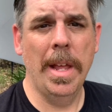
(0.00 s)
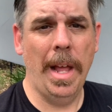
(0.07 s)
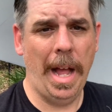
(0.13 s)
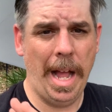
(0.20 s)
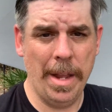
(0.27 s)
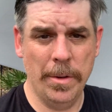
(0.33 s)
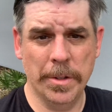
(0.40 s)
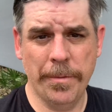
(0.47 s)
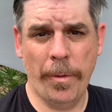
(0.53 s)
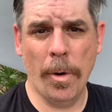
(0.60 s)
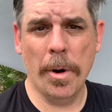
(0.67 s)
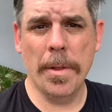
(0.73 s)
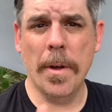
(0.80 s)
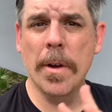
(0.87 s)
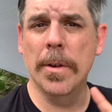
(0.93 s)
I used 4
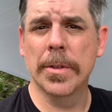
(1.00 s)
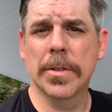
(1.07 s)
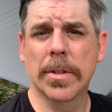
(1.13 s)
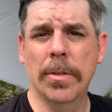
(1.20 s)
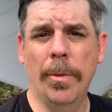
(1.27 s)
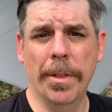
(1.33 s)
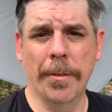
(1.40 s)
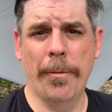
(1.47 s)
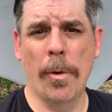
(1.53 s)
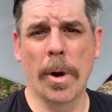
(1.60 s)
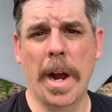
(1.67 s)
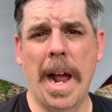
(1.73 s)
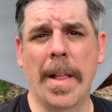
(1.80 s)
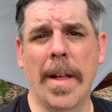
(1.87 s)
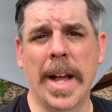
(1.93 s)
of those with the 4
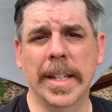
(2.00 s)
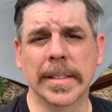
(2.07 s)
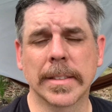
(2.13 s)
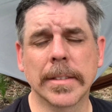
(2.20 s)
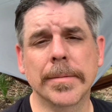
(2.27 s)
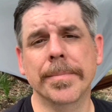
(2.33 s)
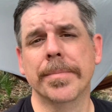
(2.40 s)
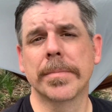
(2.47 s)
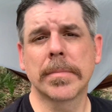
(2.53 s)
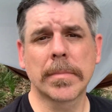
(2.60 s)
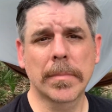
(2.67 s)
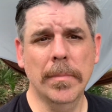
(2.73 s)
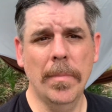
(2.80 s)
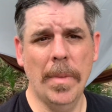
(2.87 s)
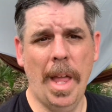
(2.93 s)
guylines.
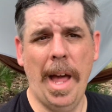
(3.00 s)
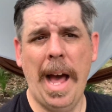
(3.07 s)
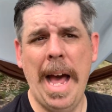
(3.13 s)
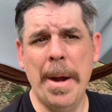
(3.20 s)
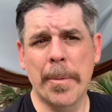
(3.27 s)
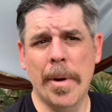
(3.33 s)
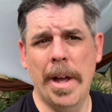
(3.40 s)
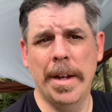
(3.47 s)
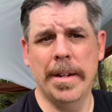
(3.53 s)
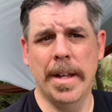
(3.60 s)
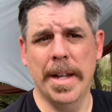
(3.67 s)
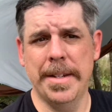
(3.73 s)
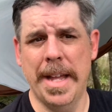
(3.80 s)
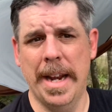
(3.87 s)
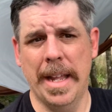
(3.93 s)
I run a
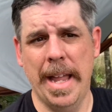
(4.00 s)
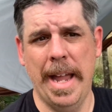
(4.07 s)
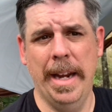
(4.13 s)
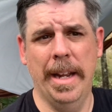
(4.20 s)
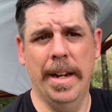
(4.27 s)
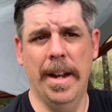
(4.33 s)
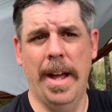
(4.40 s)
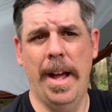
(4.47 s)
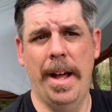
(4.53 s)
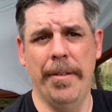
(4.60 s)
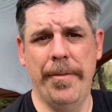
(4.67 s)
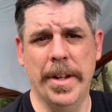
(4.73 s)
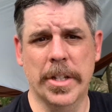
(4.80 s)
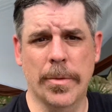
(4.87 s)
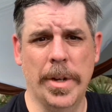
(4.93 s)
dedicated
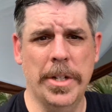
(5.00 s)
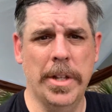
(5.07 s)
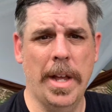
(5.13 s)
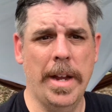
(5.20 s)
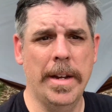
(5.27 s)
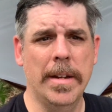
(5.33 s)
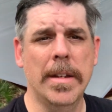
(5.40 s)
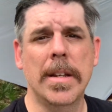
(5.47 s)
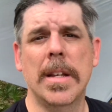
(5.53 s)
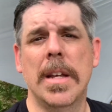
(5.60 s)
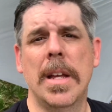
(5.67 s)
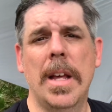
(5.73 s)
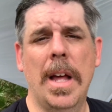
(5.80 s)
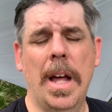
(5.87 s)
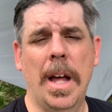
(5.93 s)
fixed ridge line.
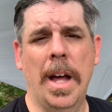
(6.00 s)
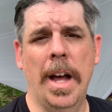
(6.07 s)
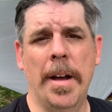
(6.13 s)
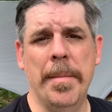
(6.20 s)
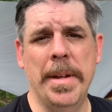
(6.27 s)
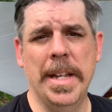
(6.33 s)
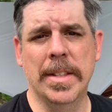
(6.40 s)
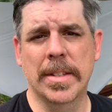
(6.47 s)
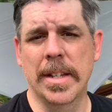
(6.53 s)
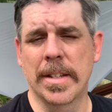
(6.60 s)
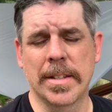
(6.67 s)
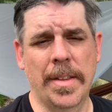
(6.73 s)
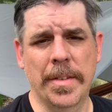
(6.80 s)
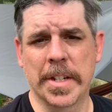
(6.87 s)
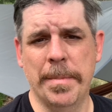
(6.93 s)
It's
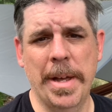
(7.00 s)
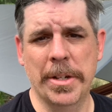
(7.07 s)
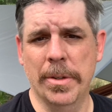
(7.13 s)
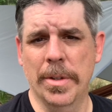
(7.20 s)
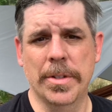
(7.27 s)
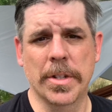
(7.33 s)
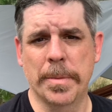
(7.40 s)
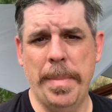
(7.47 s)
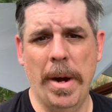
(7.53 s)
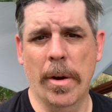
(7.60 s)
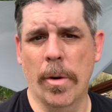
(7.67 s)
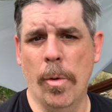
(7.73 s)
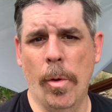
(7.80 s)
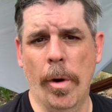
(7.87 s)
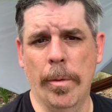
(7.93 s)
something special. It's just
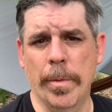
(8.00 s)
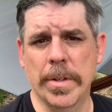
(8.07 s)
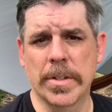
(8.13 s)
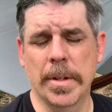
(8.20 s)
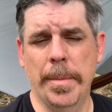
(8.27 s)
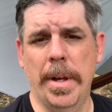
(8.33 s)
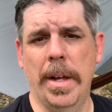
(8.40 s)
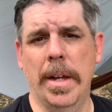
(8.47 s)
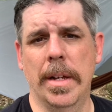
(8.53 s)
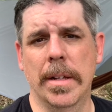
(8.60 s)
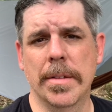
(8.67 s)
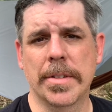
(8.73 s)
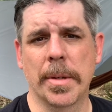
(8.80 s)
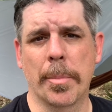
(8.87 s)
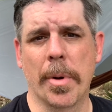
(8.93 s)
paracord with some
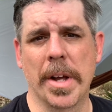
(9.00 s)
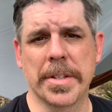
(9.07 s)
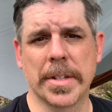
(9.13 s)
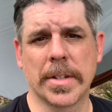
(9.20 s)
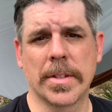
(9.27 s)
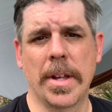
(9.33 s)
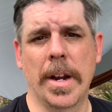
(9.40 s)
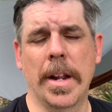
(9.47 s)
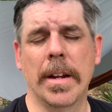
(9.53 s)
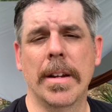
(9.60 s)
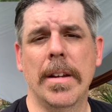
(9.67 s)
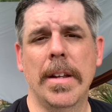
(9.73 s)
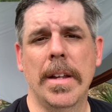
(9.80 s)
prussics on it.